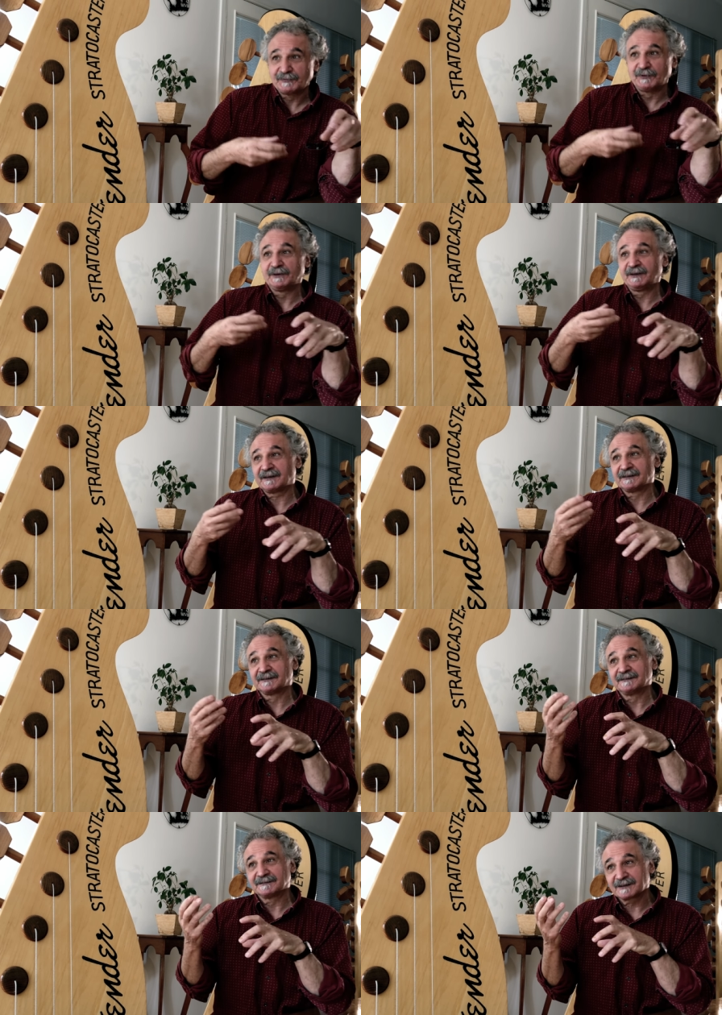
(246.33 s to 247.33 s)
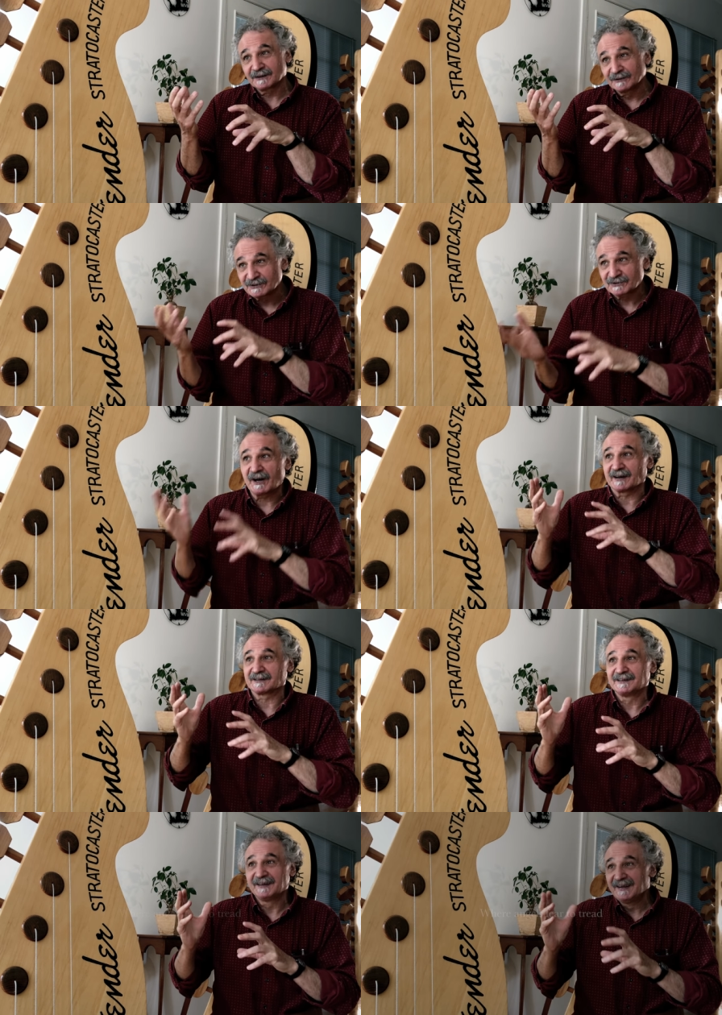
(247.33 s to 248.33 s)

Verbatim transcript: before you can construct.